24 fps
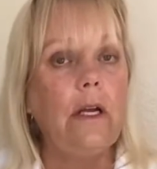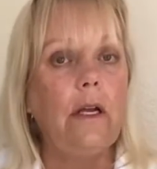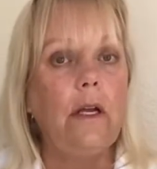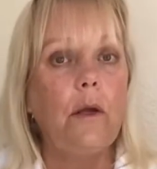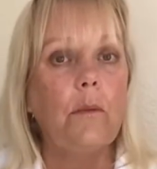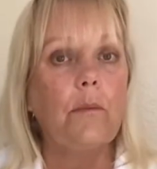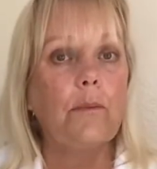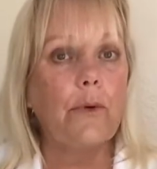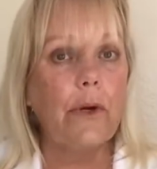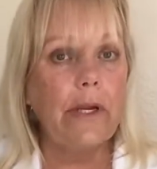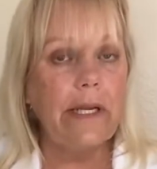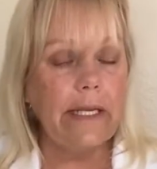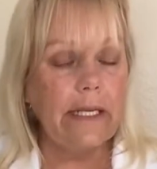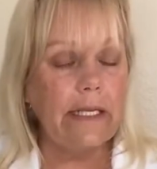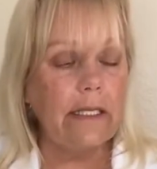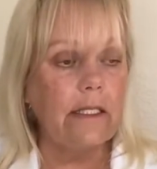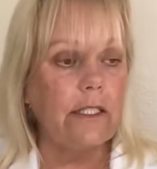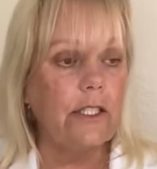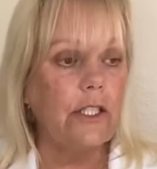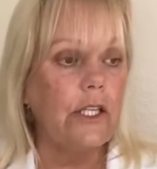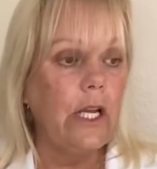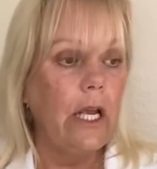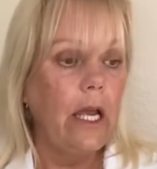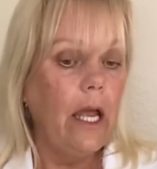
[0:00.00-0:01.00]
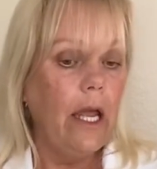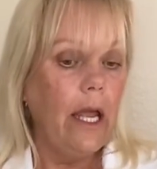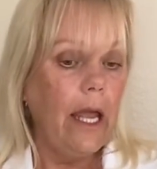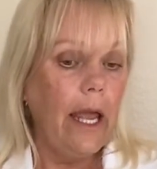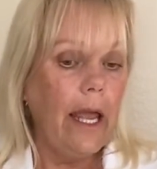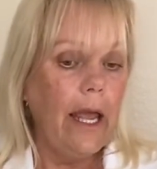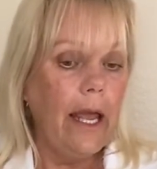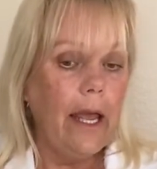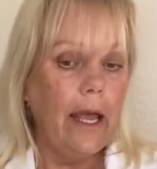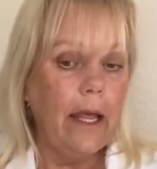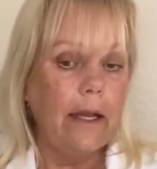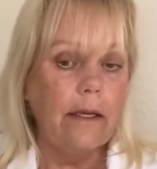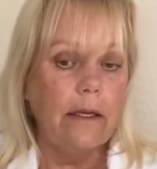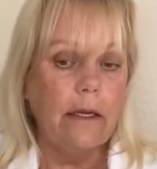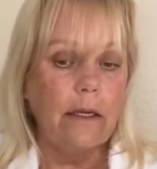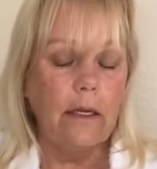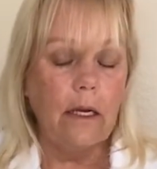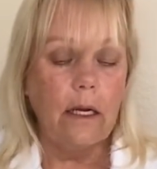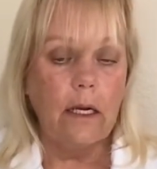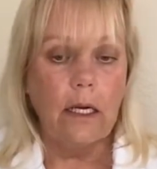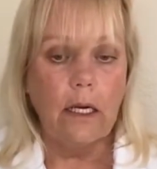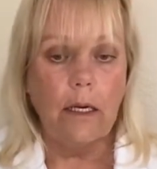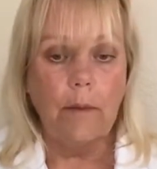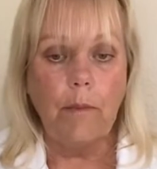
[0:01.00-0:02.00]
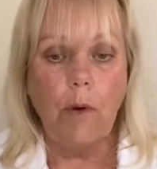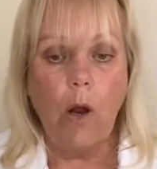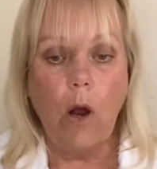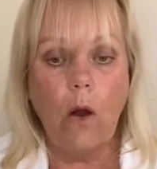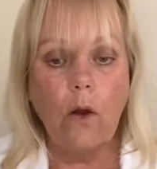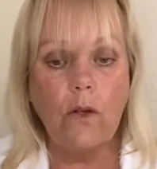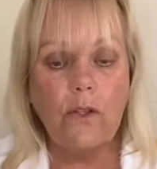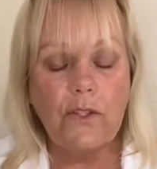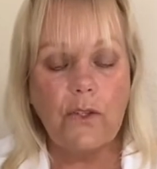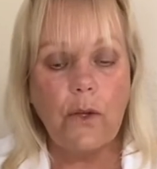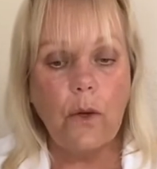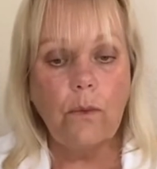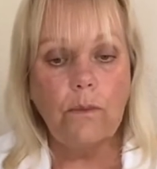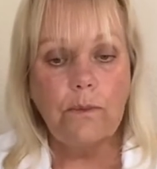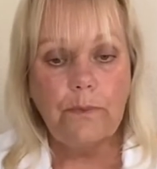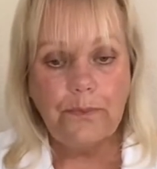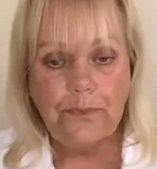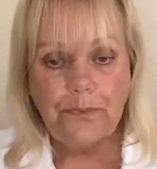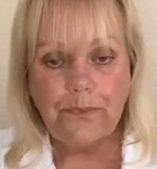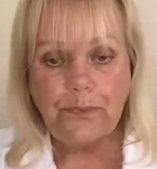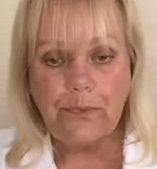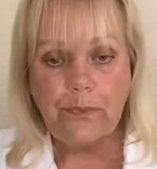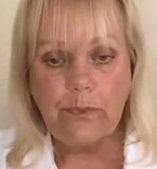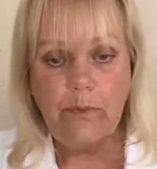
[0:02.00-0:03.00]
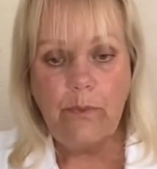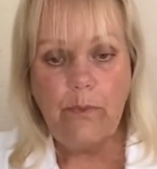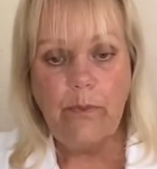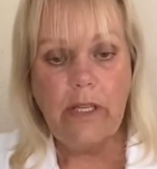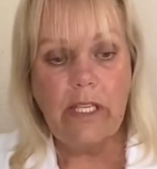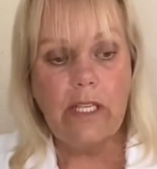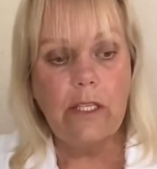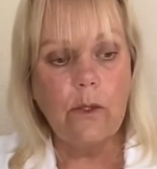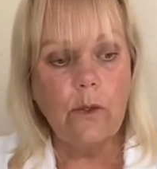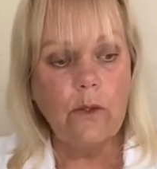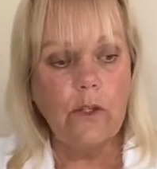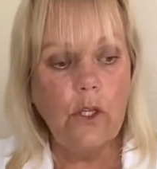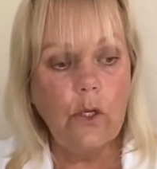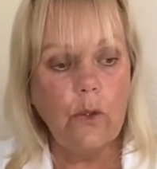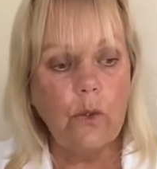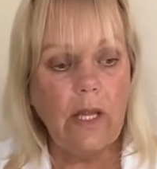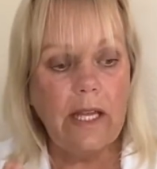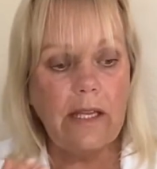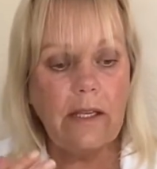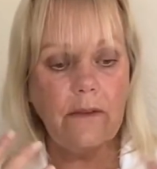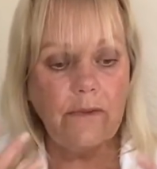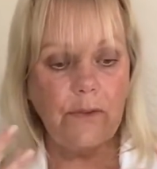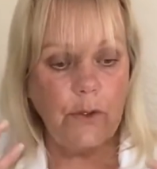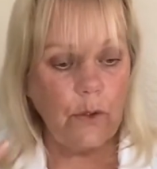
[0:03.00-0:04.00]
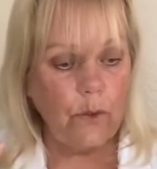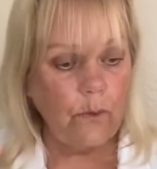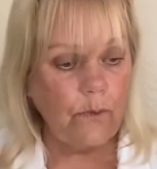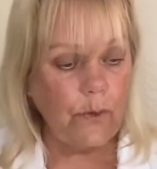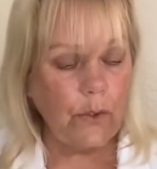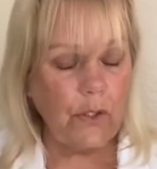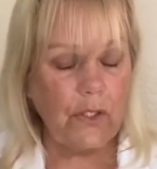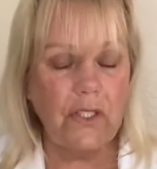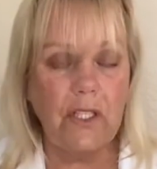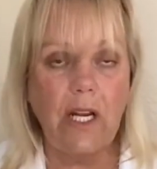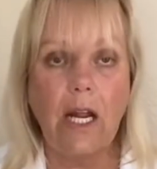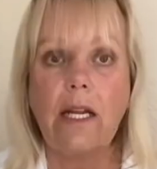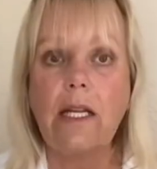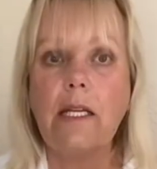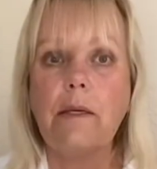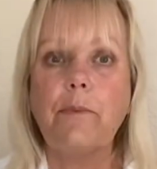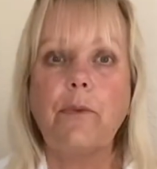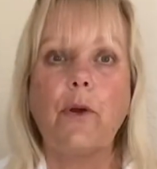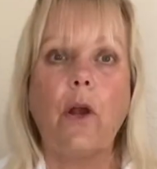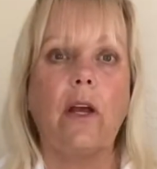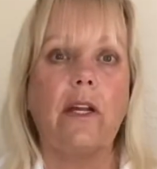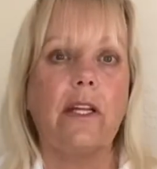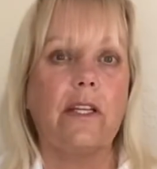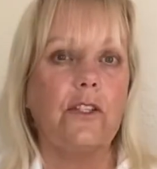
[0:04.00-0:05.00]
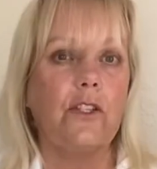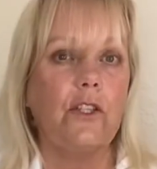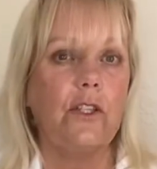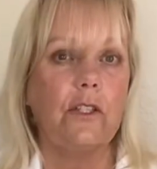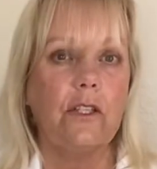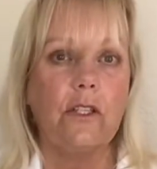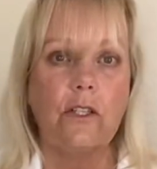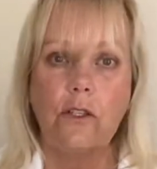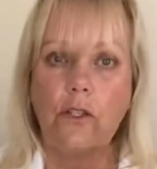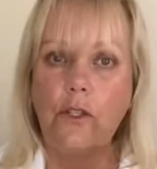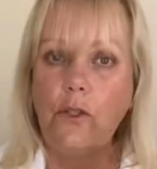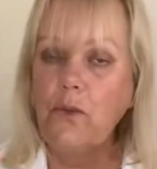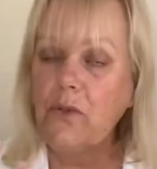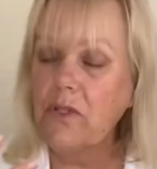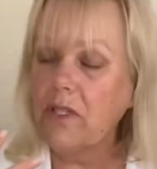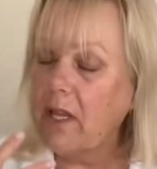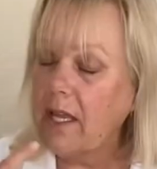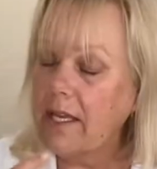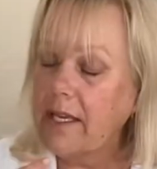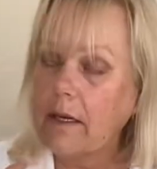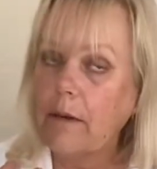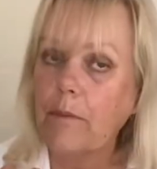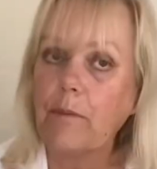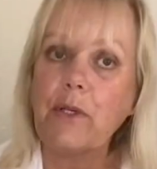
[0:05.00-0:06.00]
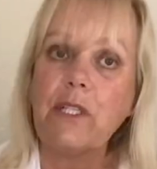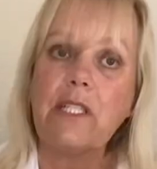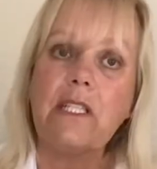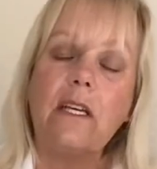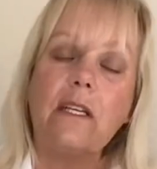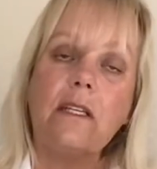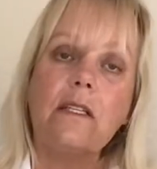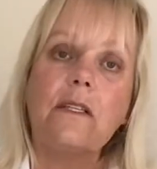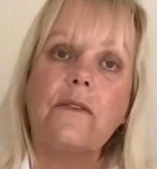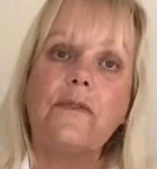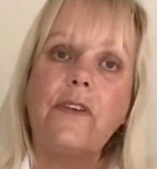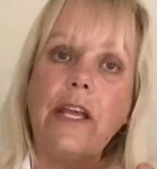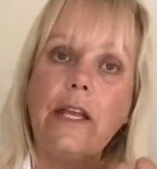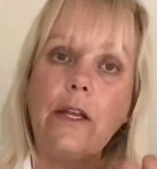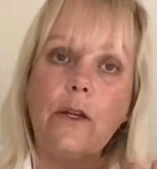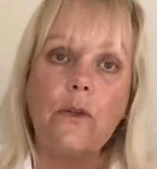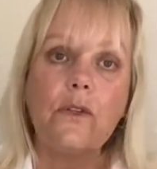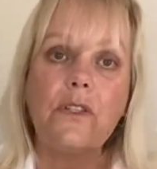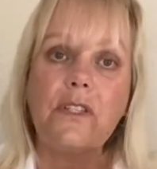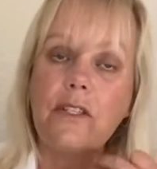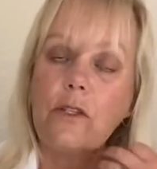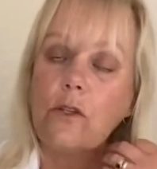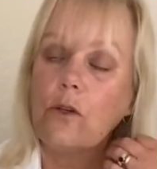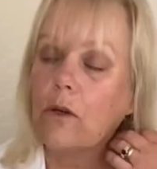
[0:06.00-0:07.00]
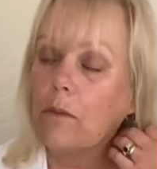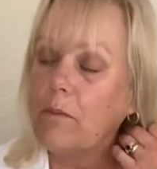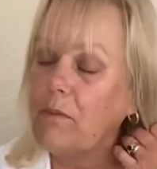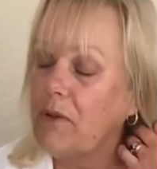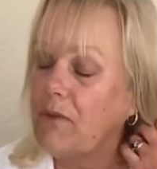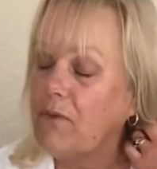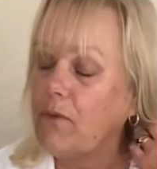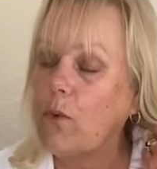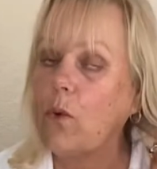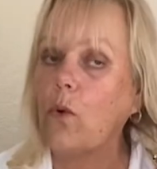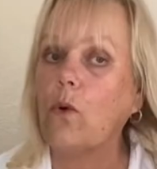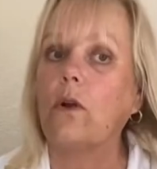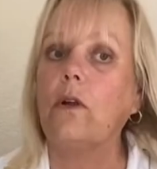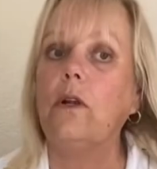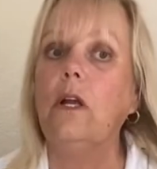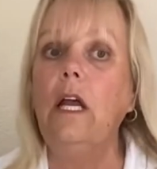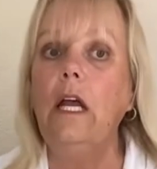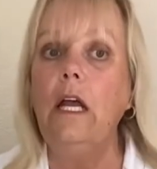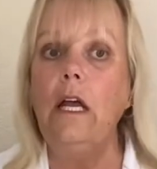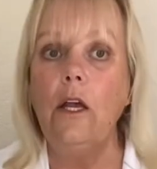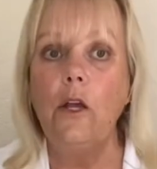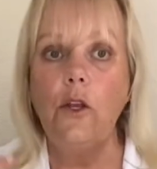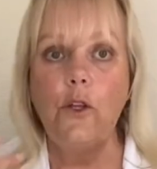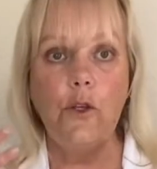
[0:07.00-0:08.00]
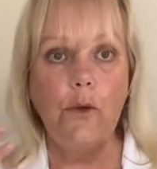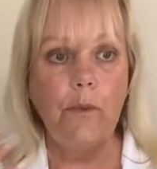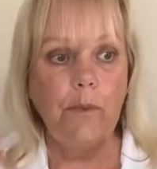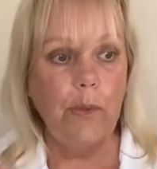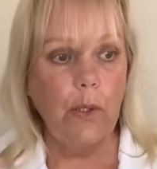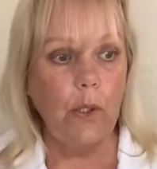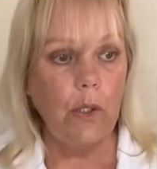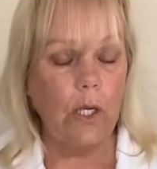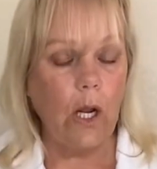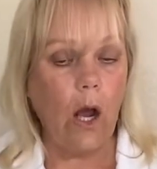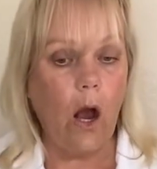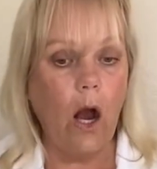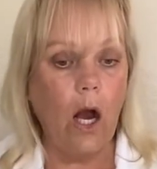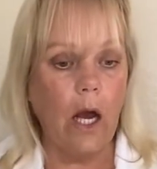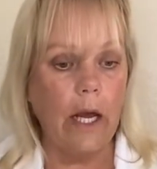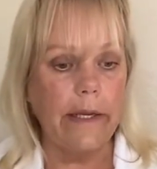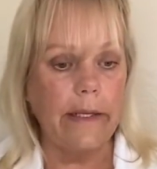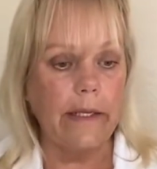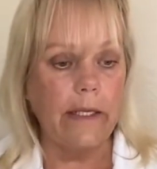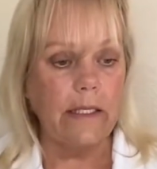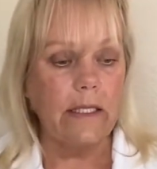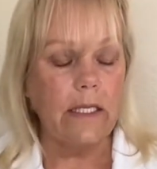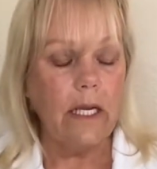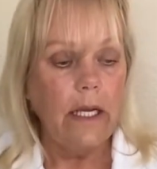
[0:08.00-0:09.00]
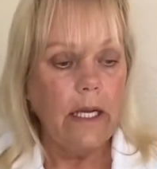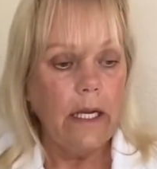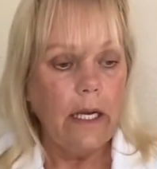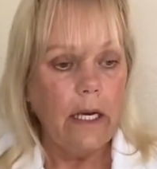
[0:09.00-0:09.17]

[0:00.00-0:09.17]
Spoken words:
breakage. And also, like if you're for styling products, to use like a protective hair serum before you put on it.